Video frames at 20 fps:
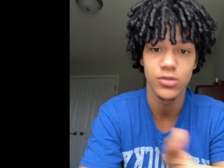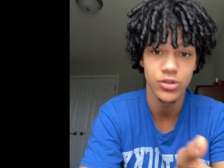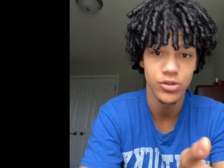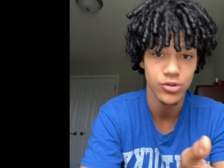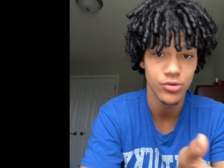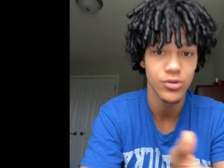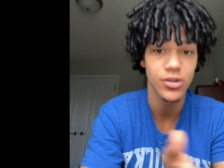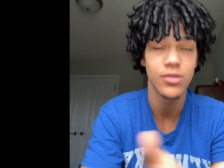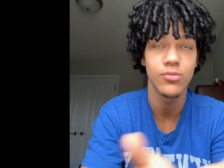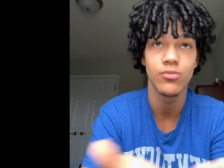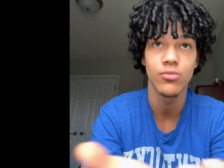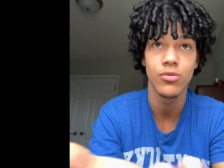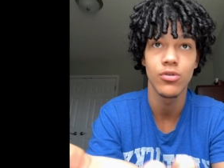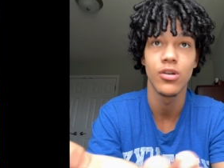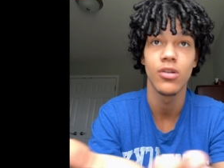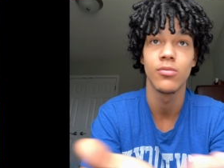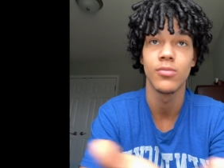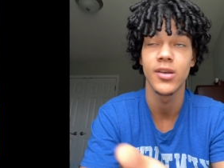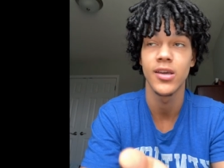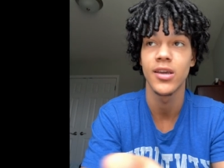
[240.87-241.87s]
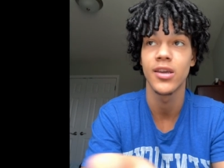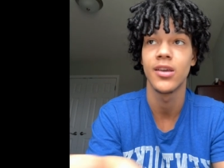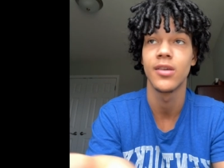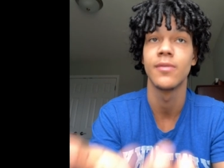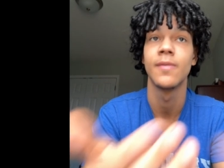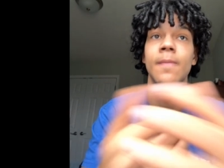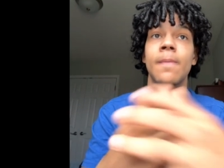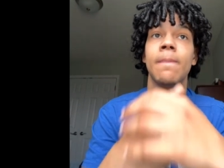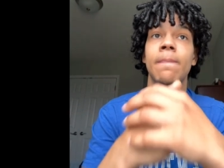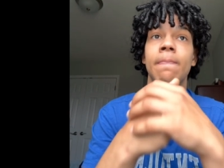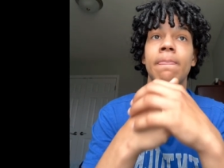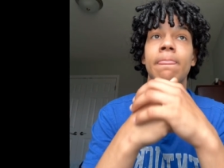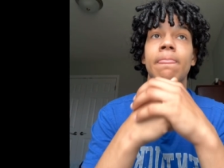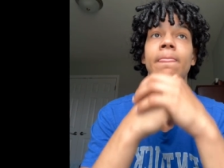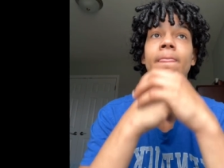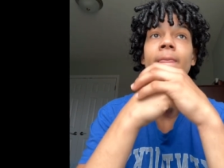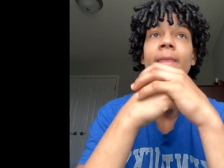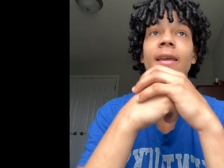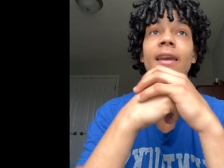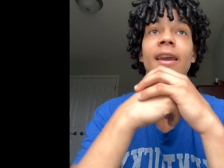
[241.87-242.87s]
dream realm again.
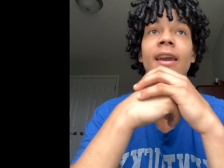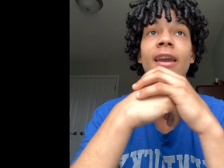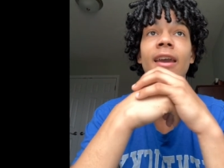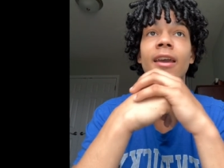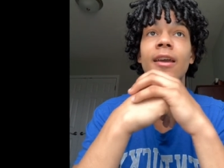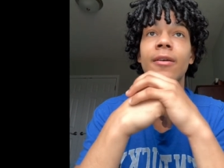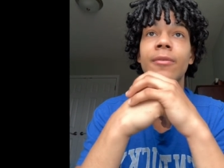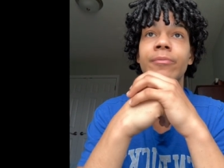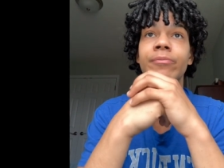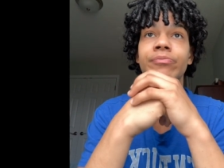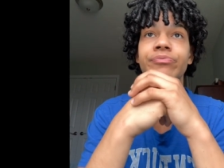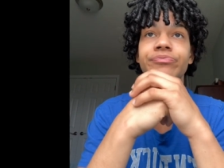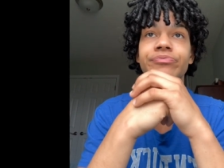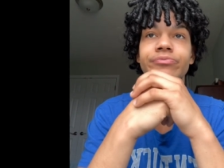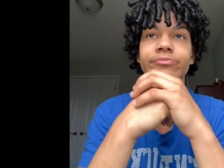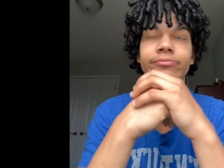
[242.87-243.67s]
And,